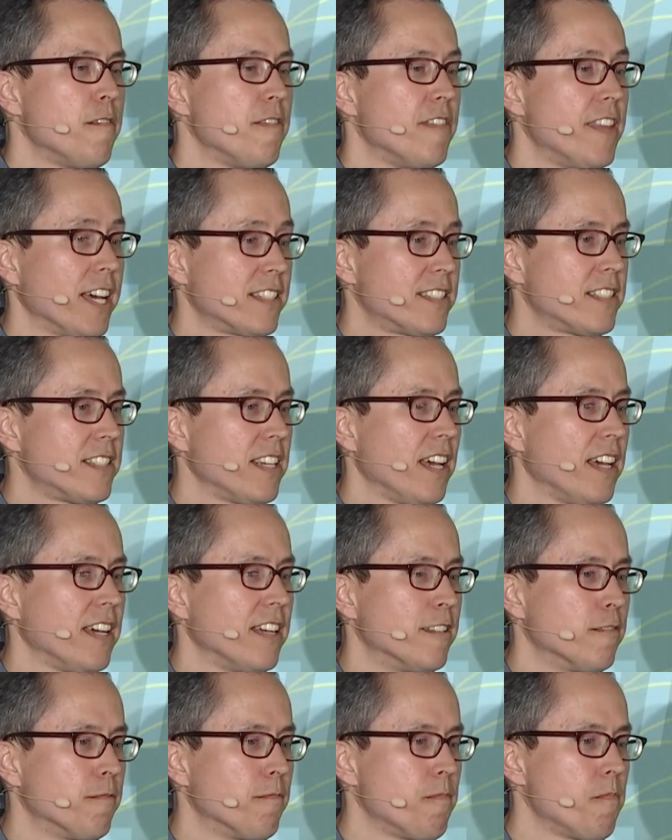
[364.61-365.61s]
That
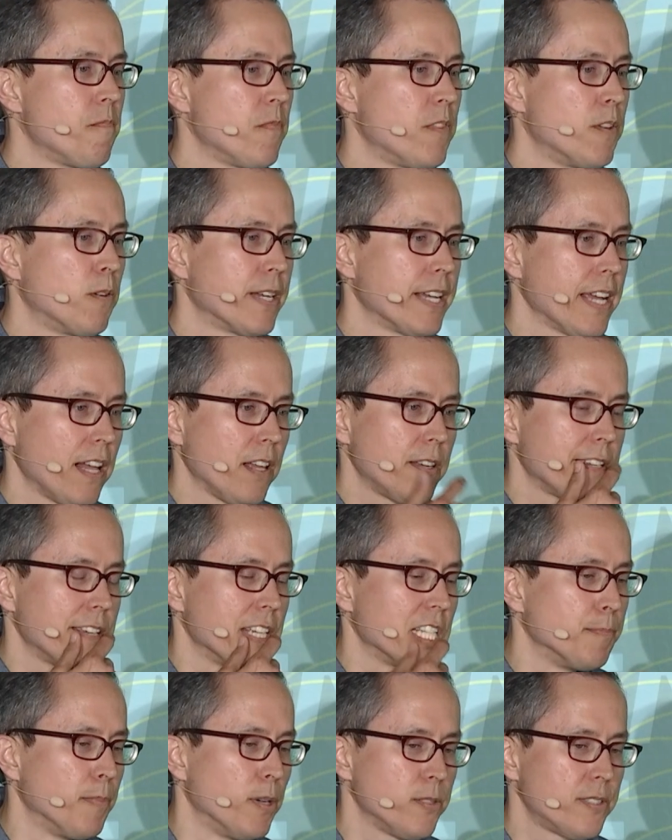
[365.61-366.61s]
said, the reality
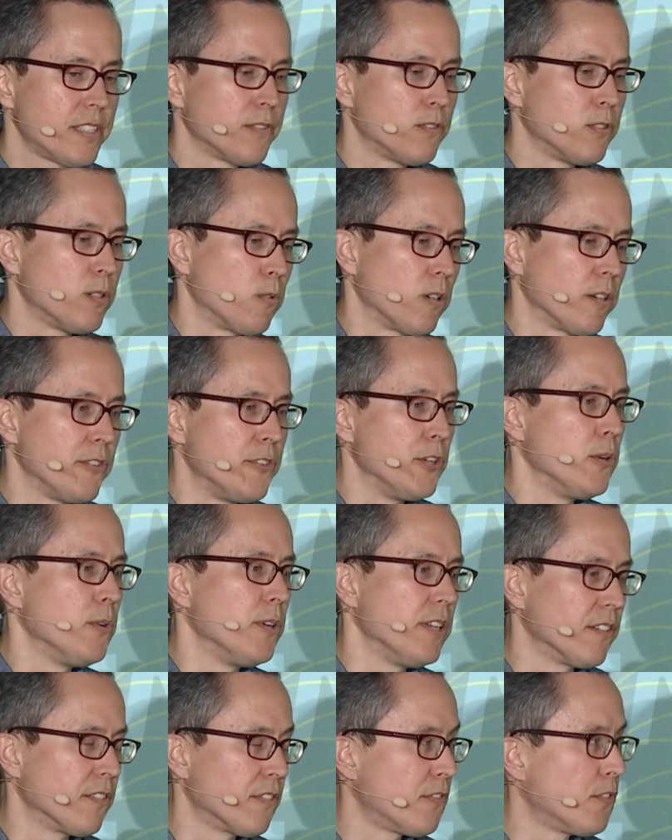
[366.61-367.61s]
is most of what we're
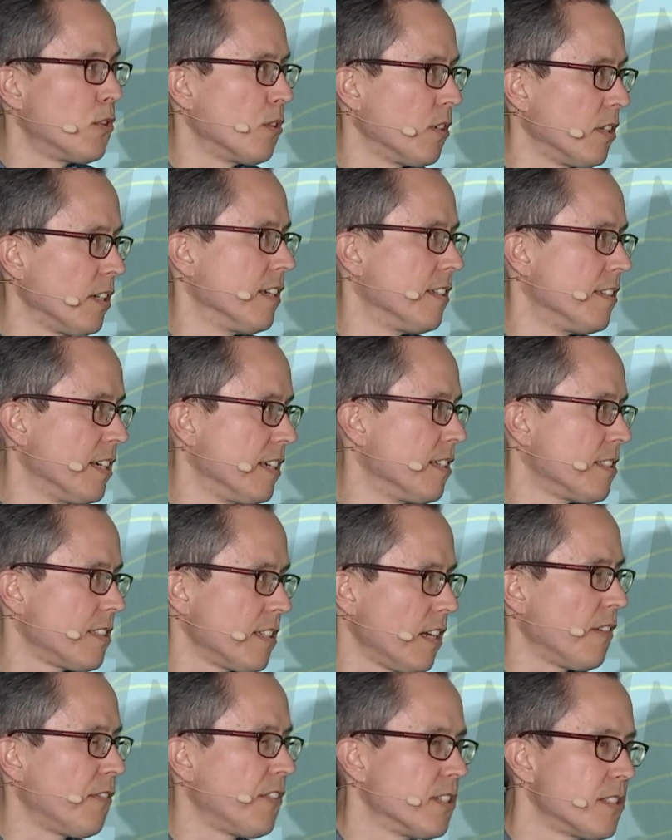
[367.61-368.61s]
doing for a dentist
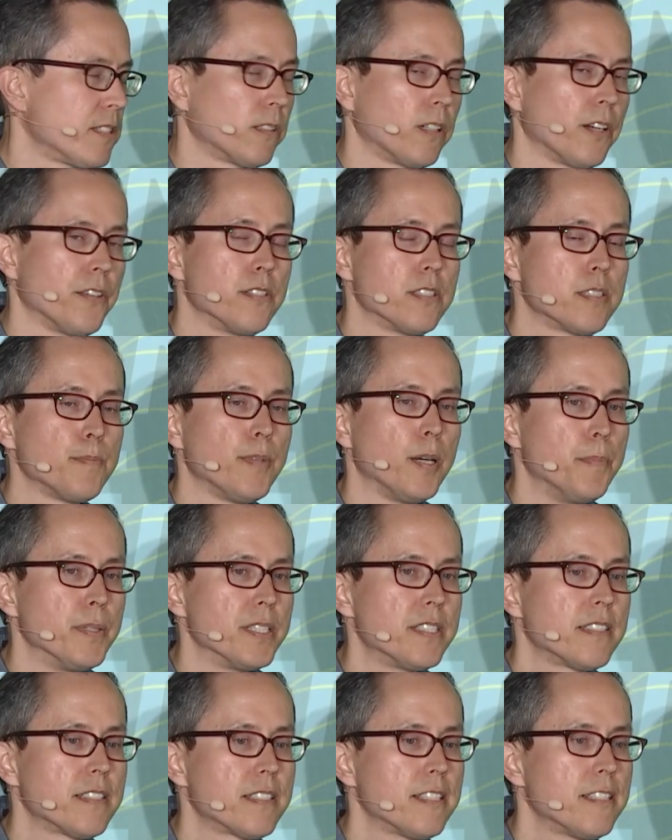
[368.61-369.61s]
office or other small
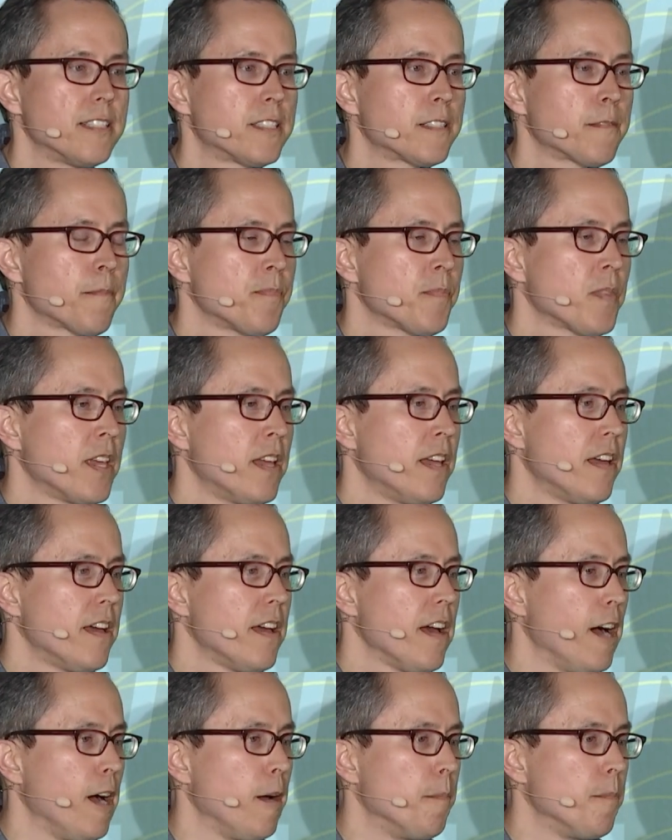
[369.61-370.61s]
businesses,
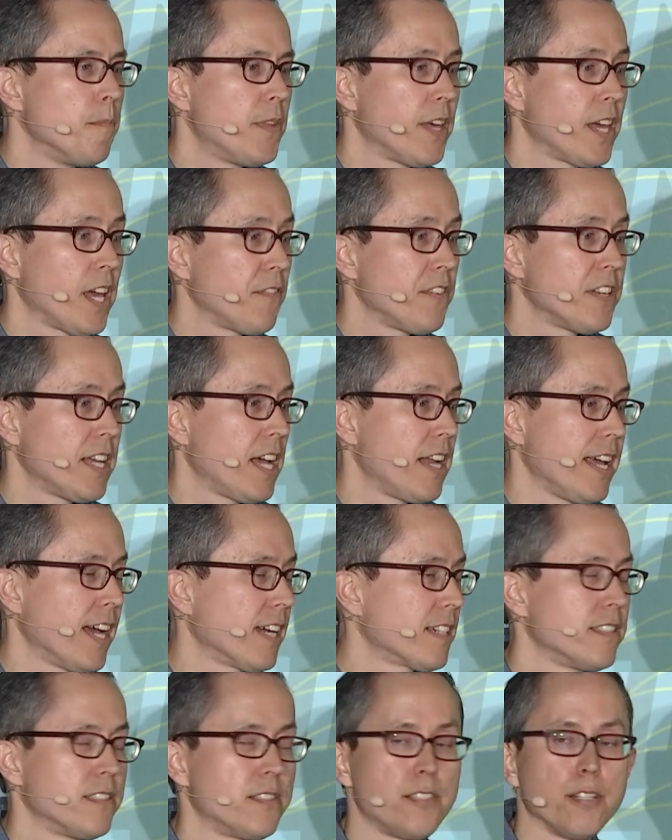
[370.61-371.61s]
they haven't had
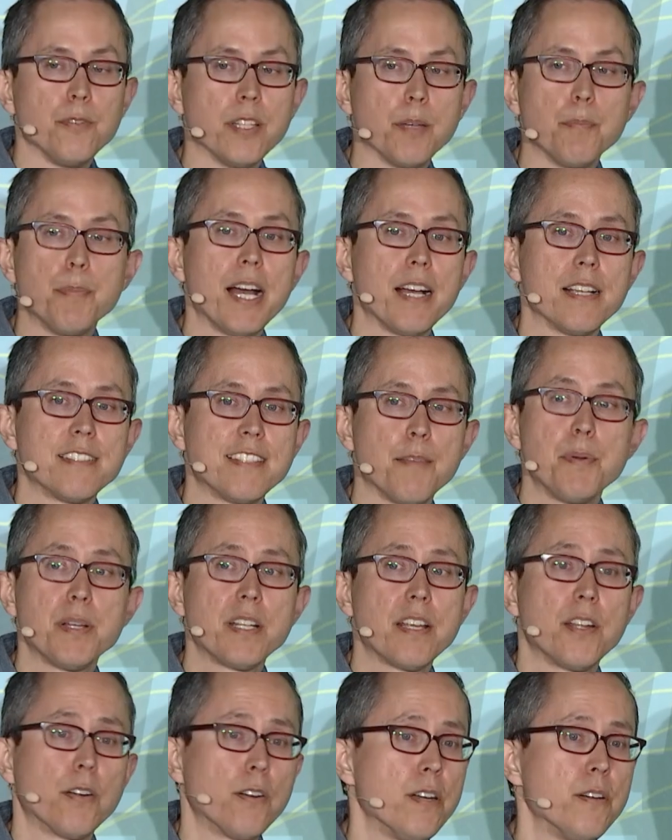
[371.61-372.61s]
access to in the past. They've been
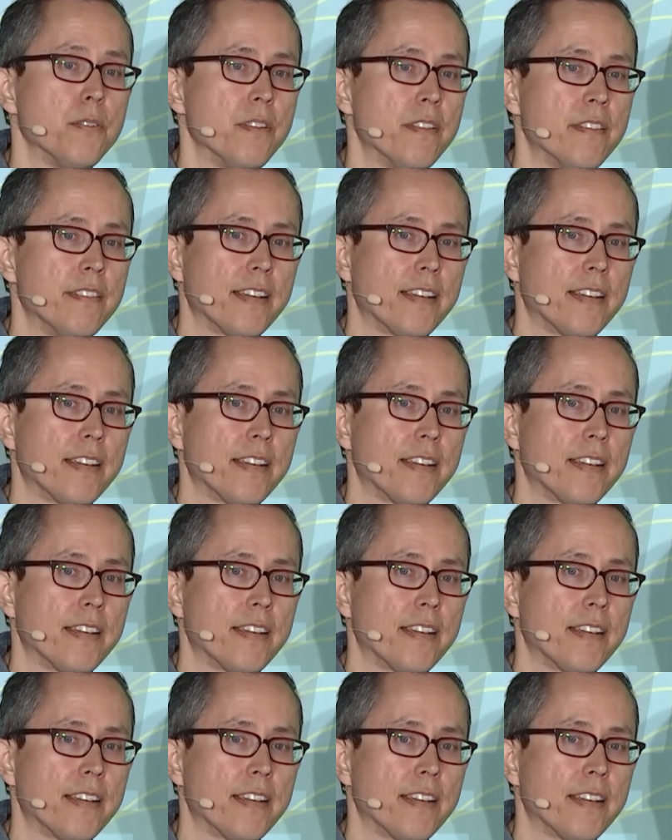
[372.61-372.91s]
on their own.